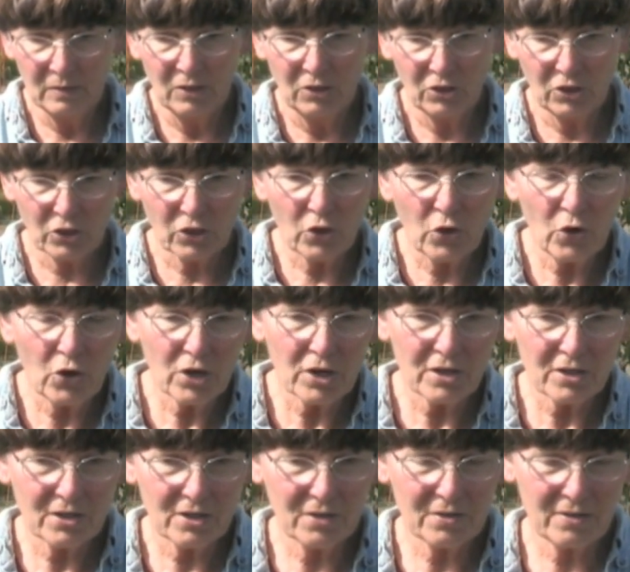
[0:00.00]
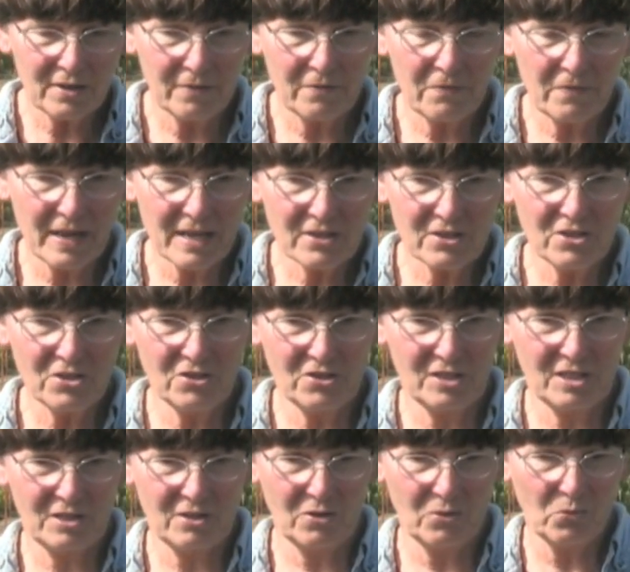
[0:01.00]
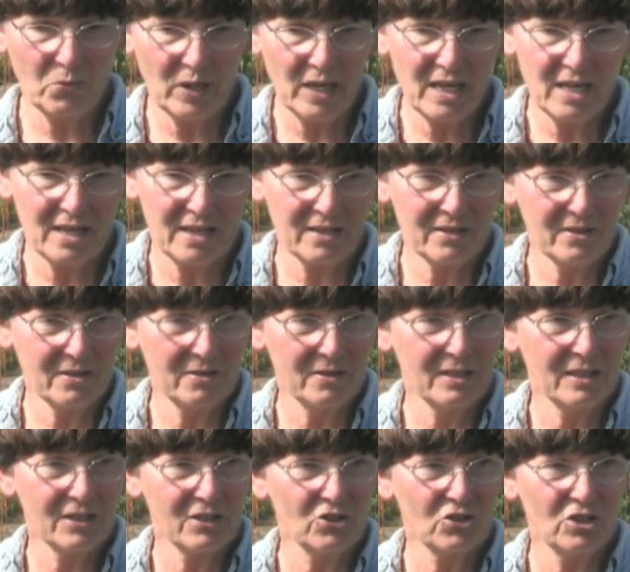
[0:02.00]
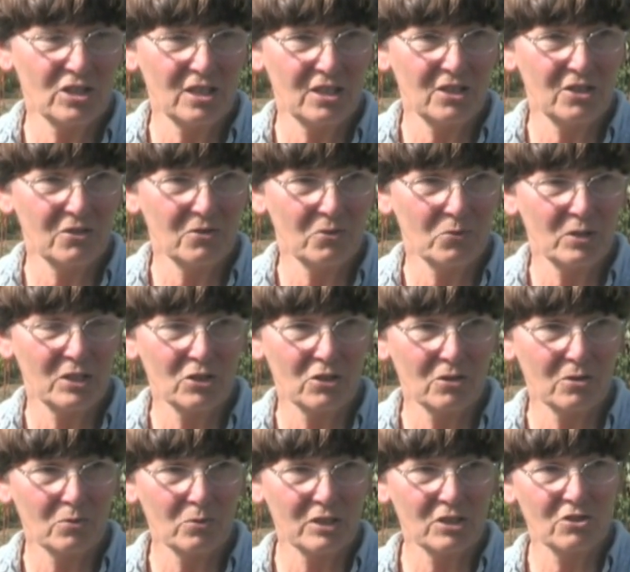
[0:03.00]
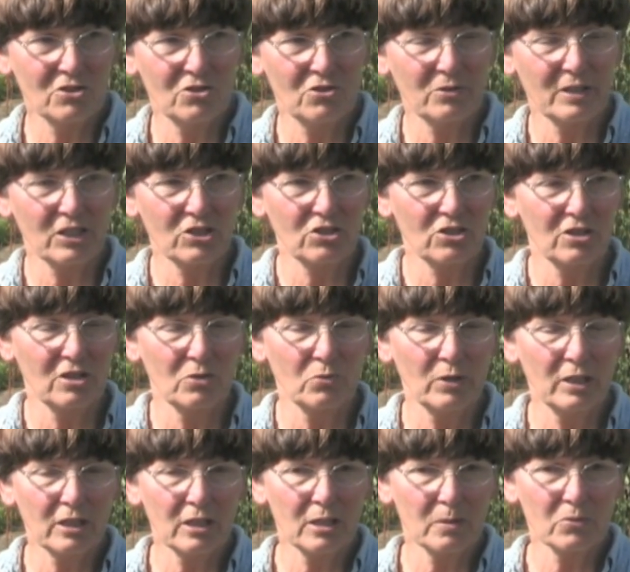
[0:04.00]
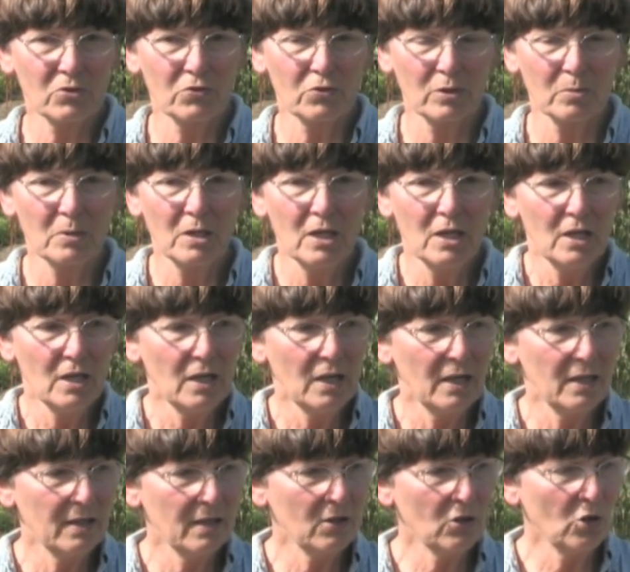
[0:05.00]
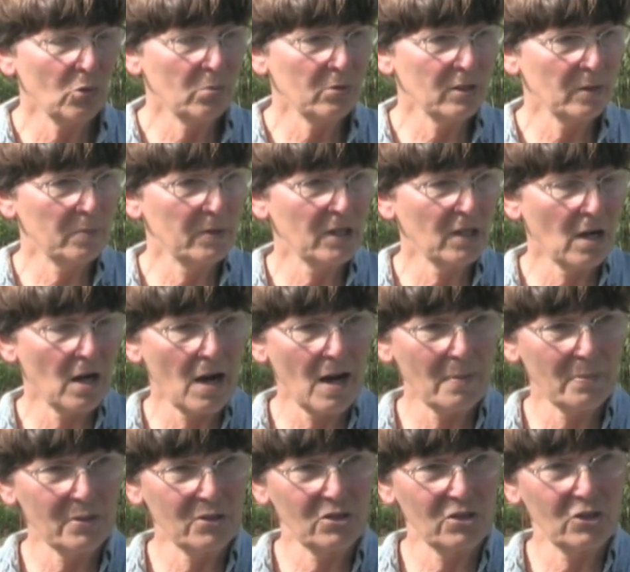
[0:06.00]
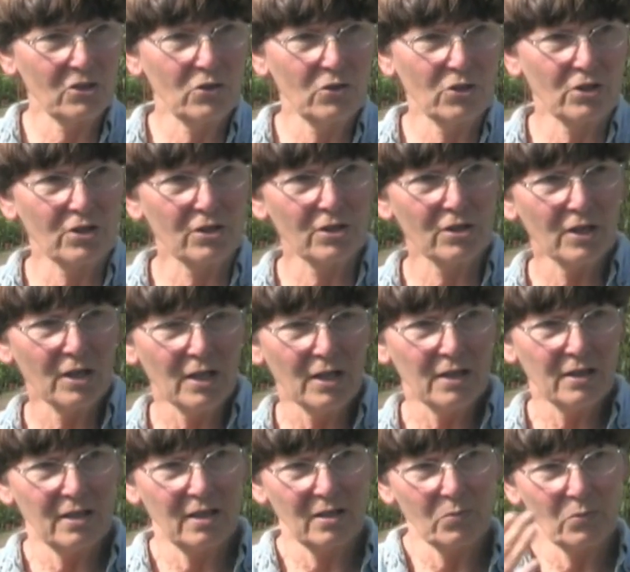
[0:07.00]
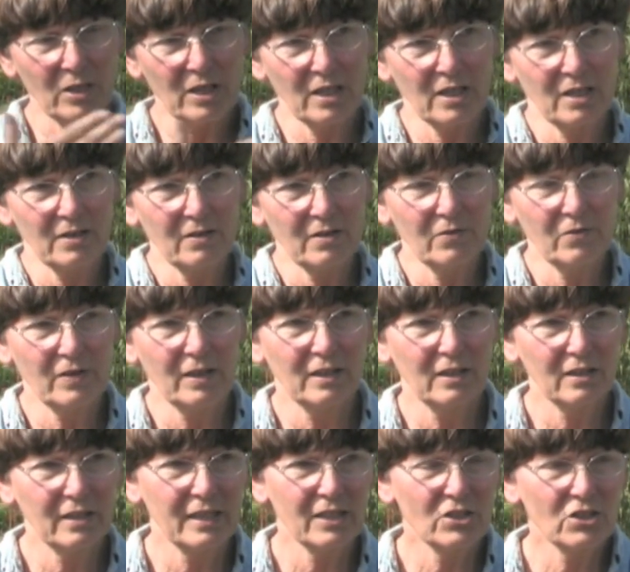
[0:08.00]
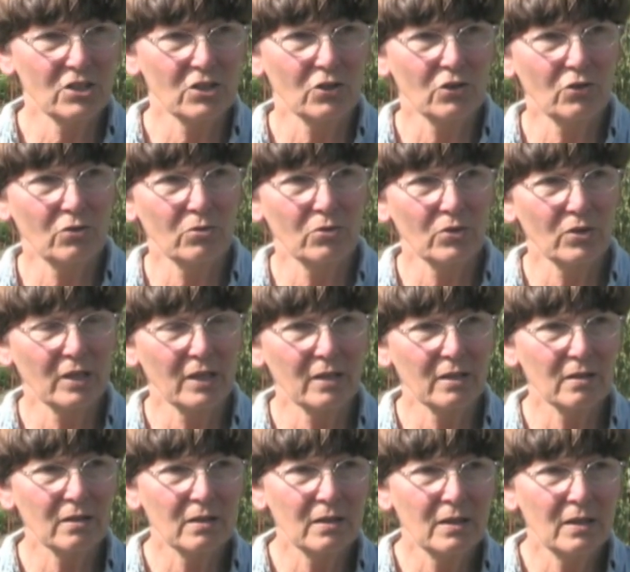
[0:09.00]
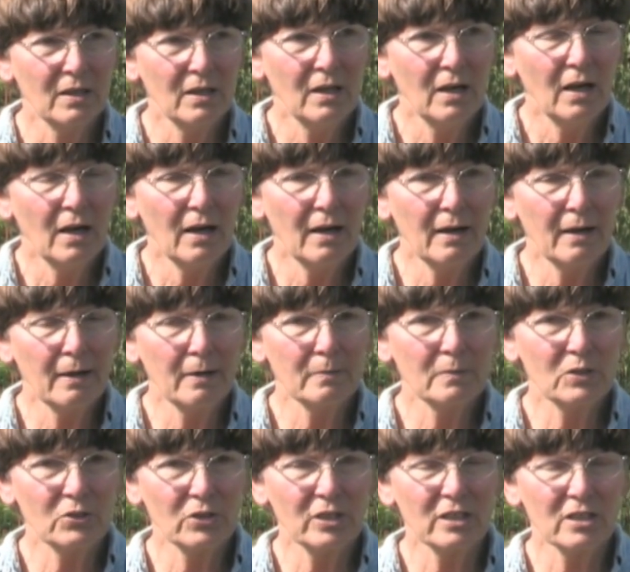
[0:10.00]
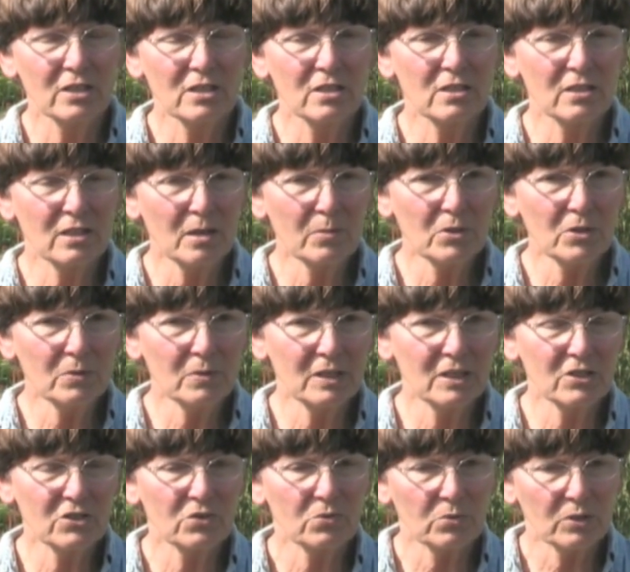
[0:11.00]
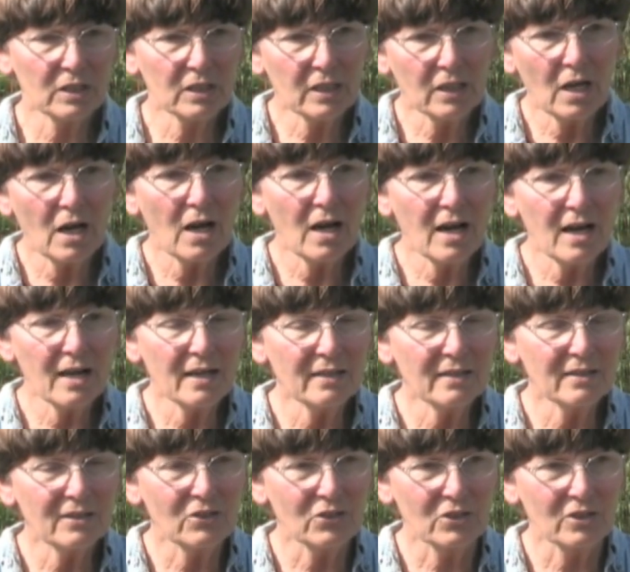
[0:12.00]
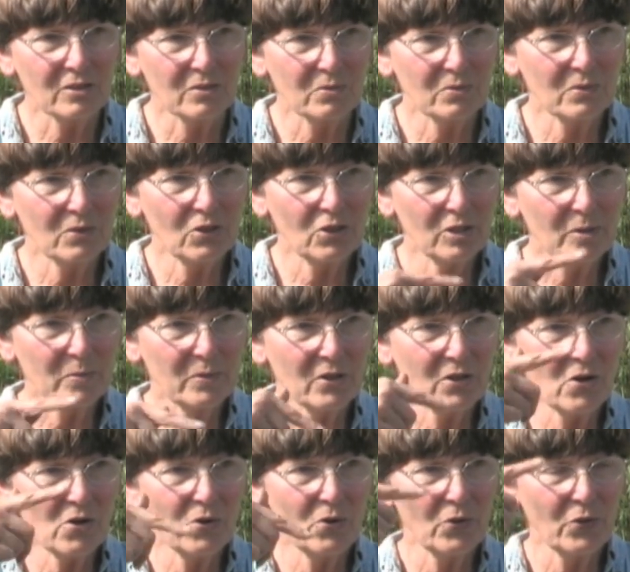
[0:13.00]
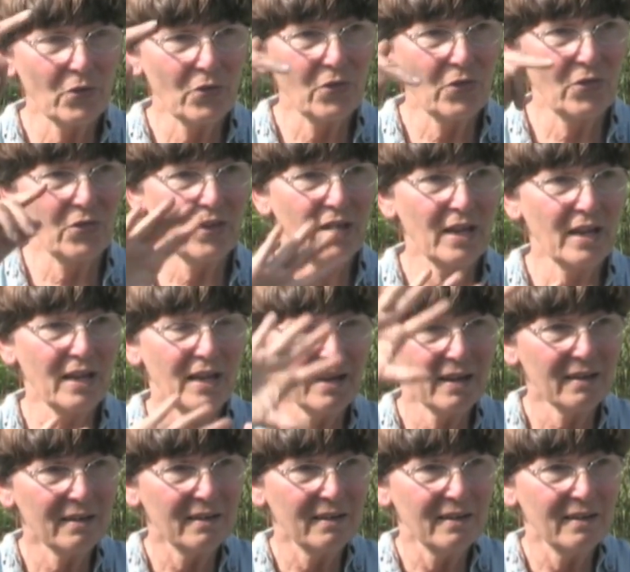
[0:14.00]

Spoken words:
the corner that faces the wind, because we know which direction our wind comes from, and then open up the opposite corner, then we get ventilation through there. During the summer when it's really hot, you can roll up the whole thing,